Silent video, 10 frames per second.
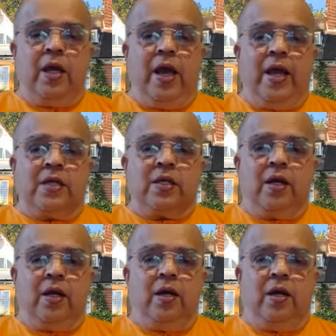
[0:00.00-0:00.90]
as
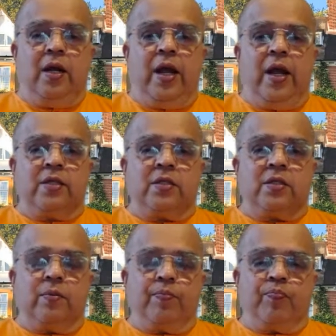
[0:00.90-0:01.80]
clearly
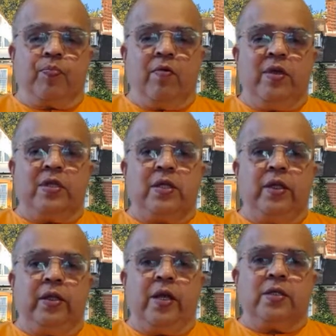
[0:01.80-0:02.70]
as we see
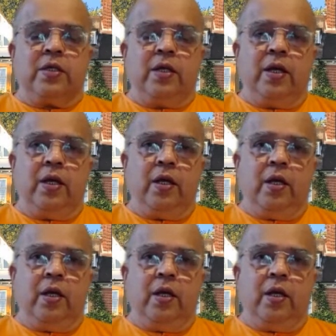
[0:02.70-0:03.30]
things in a